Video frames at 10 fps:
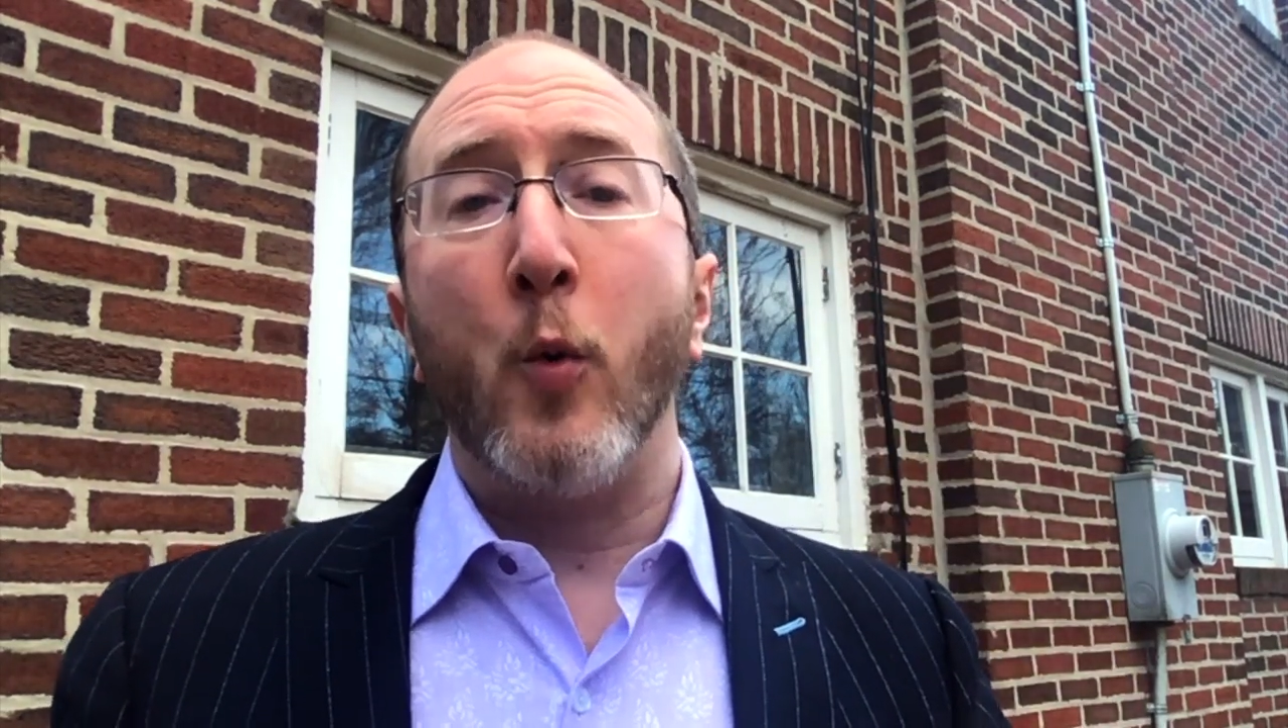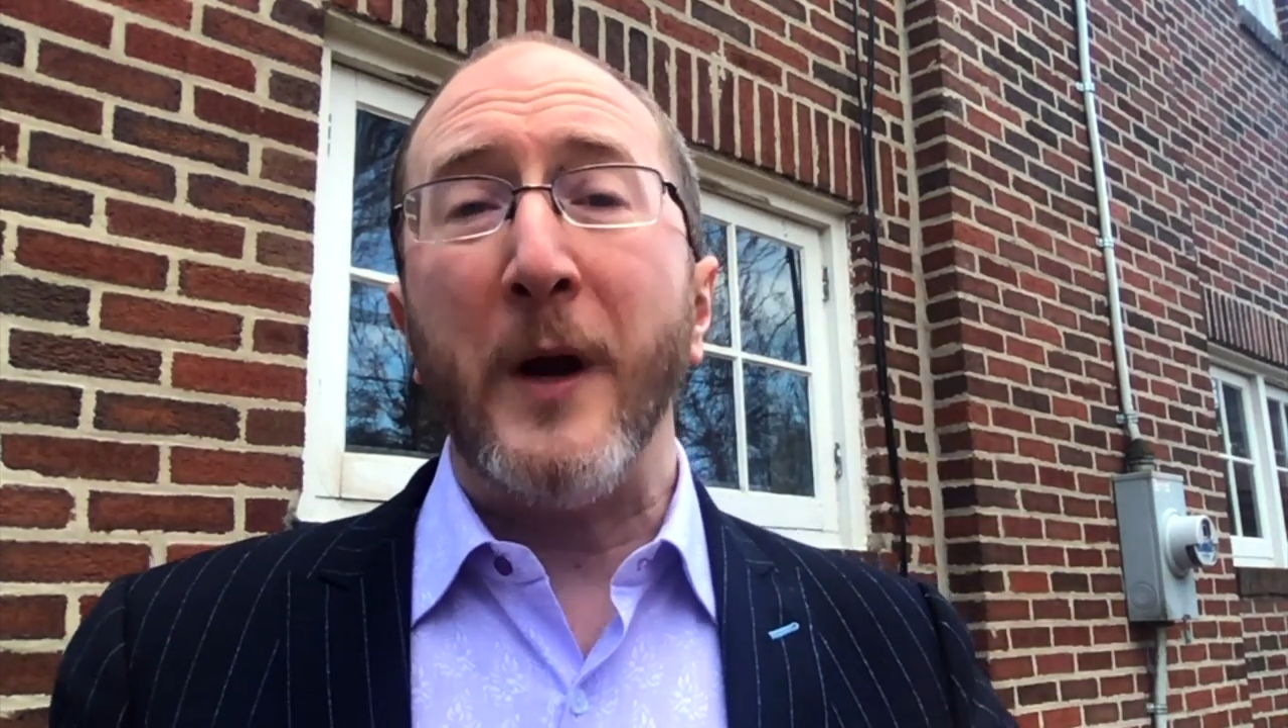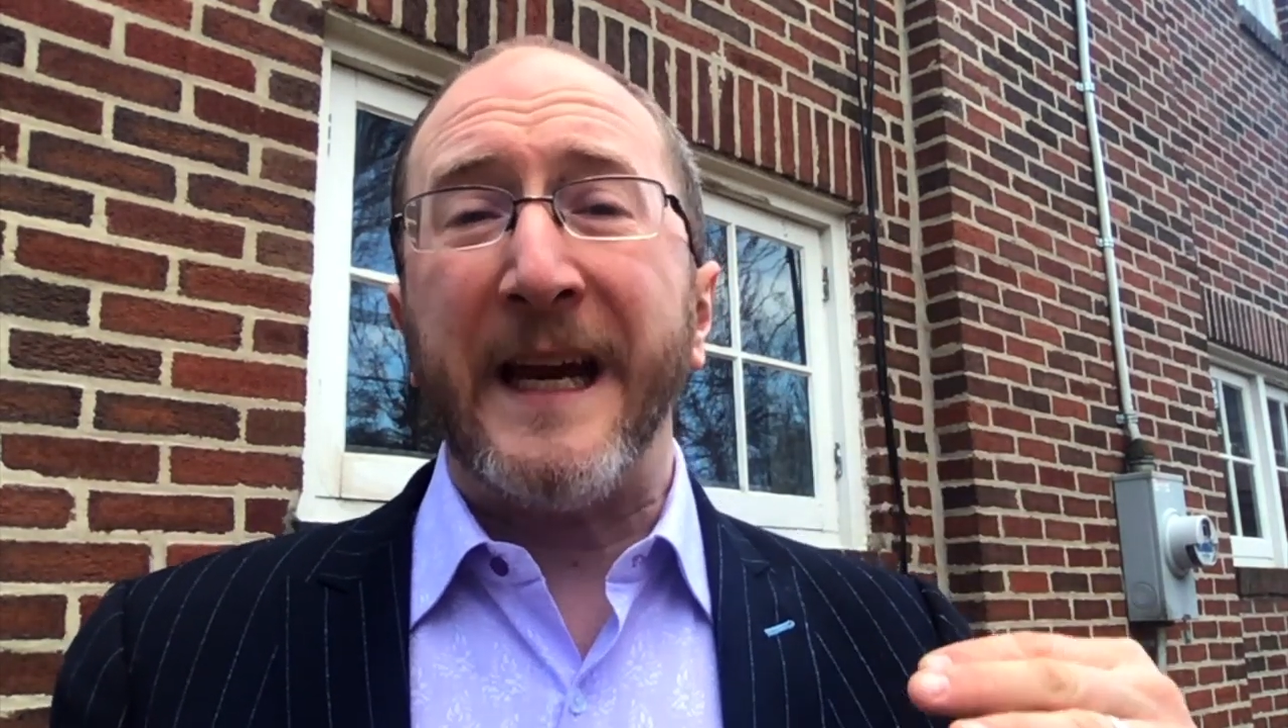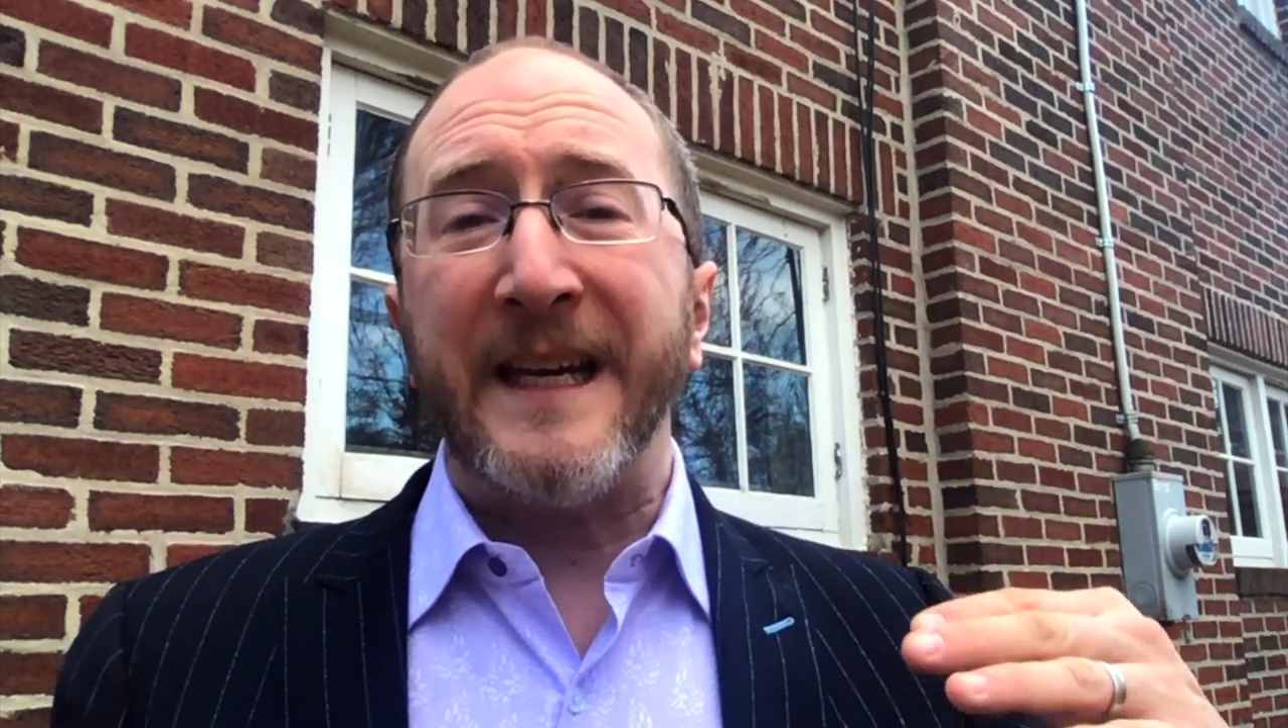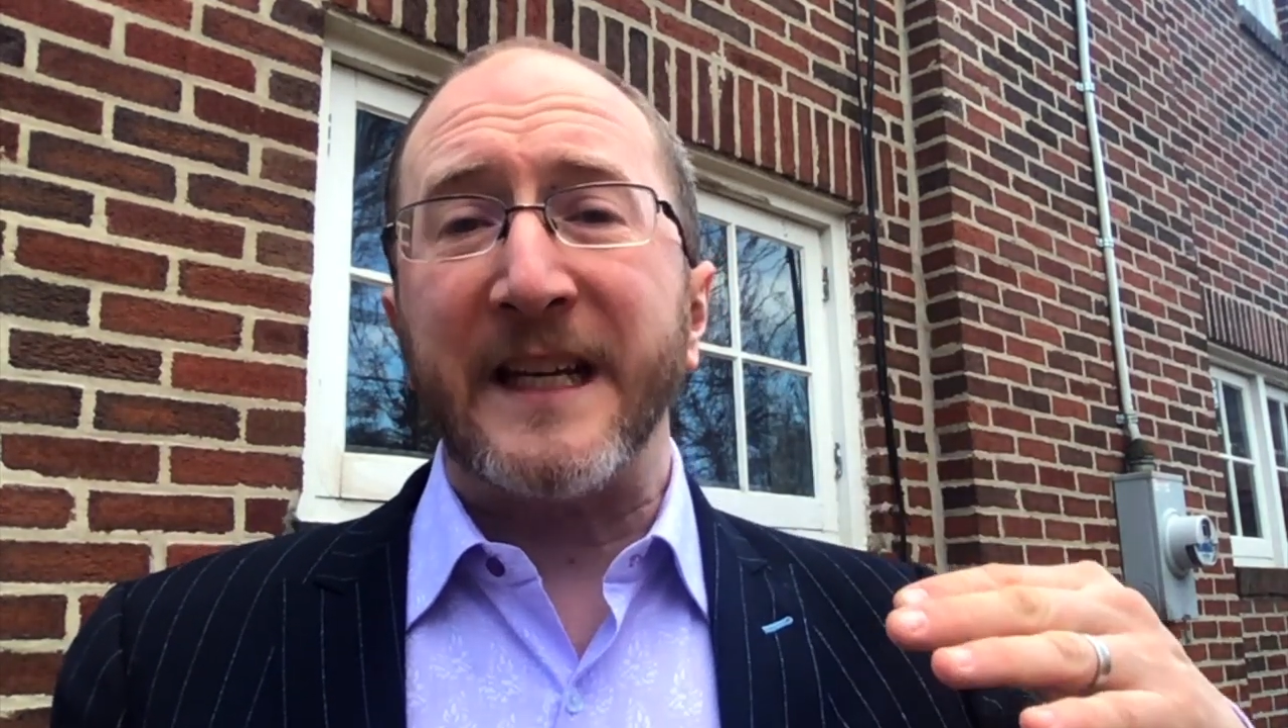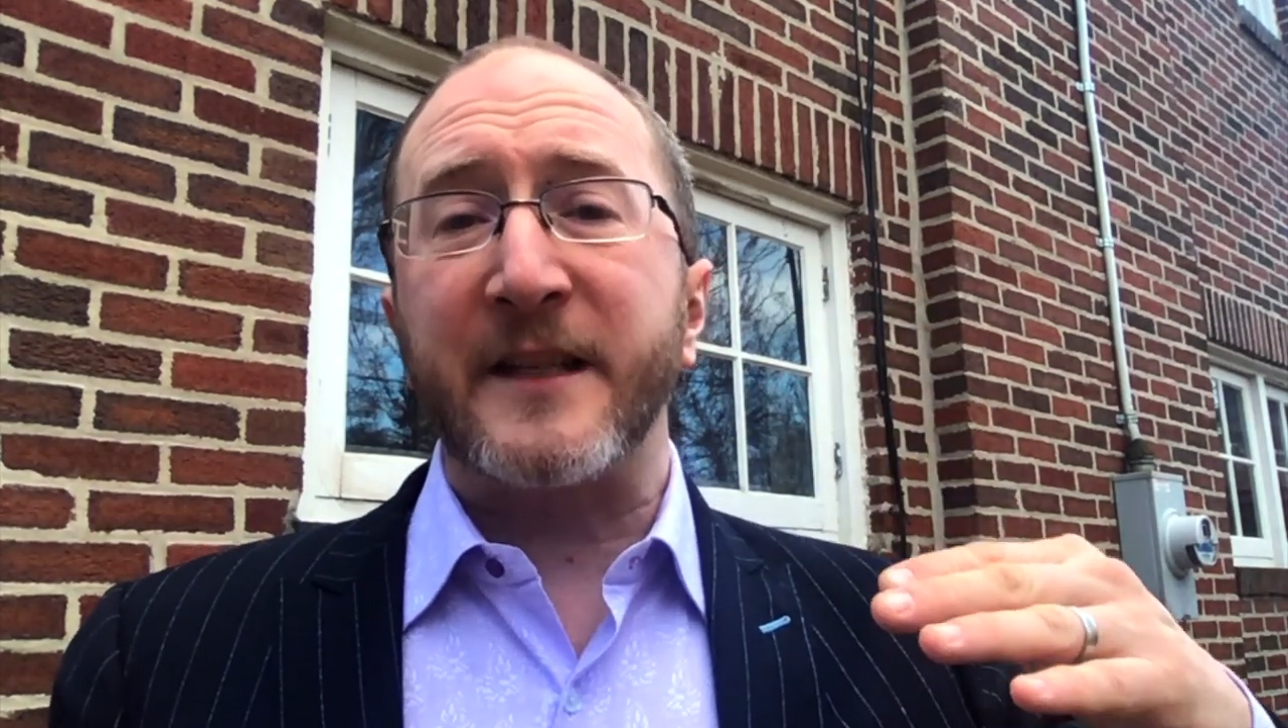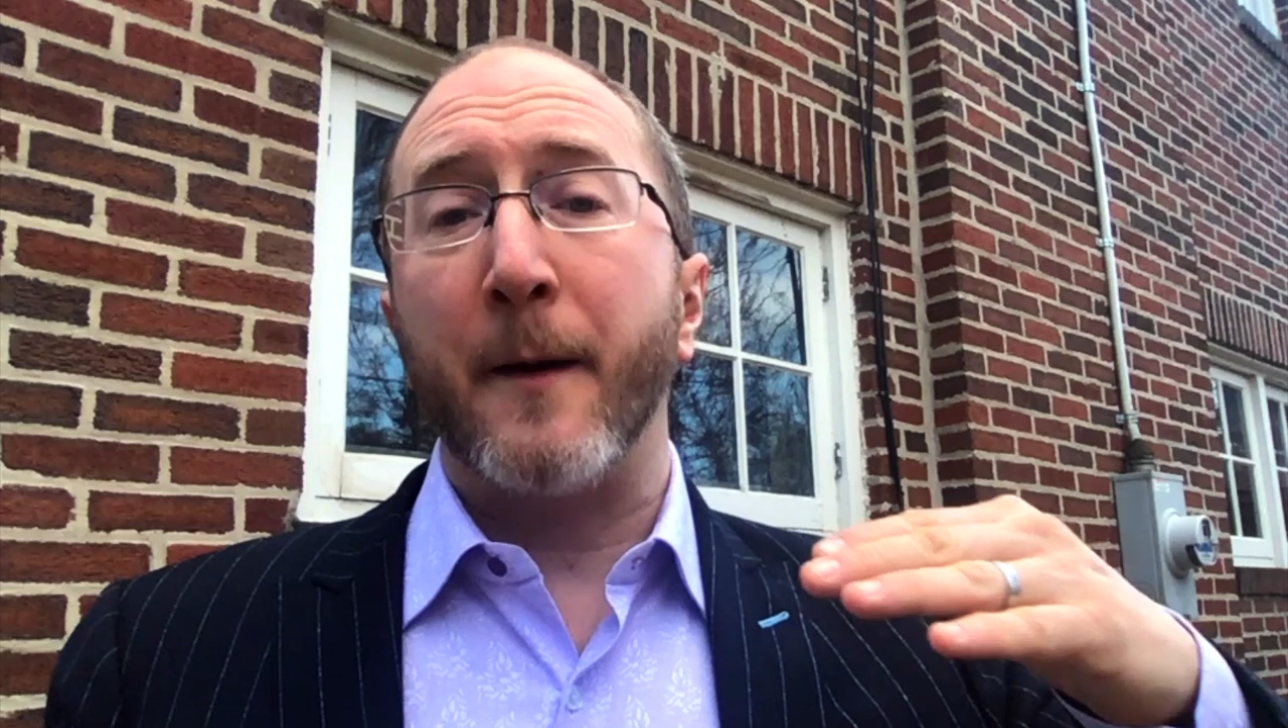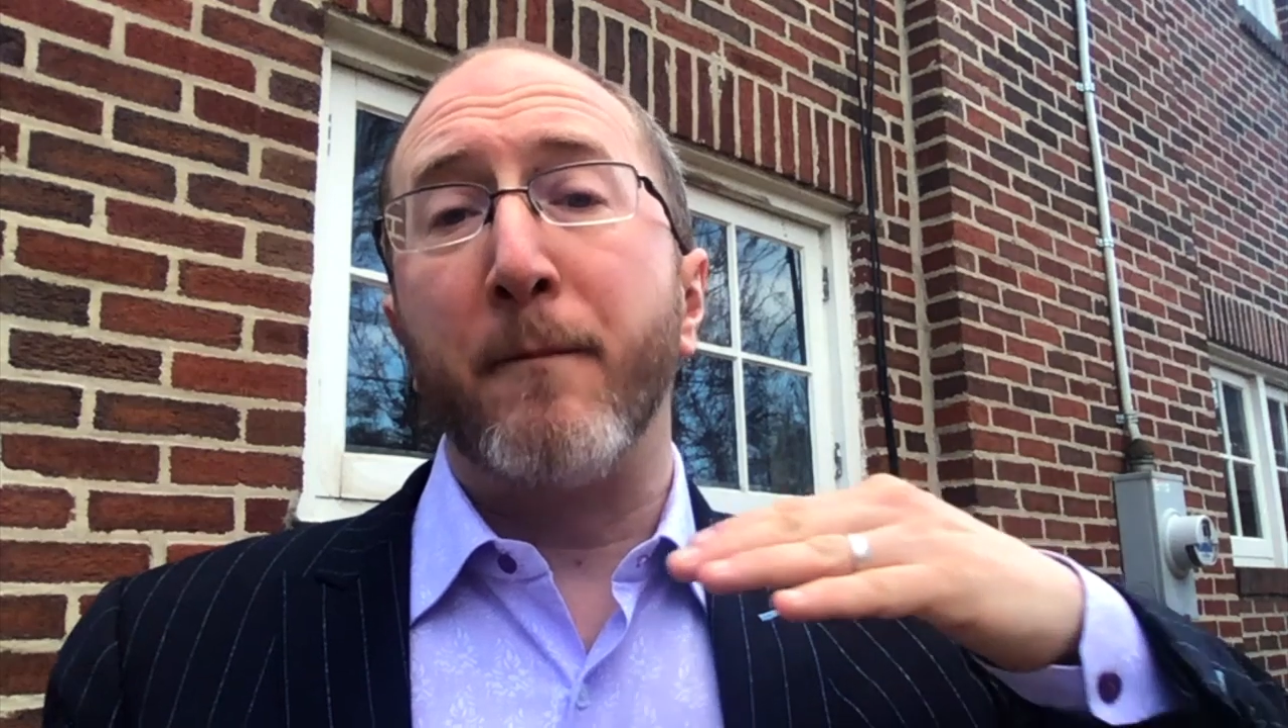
weakness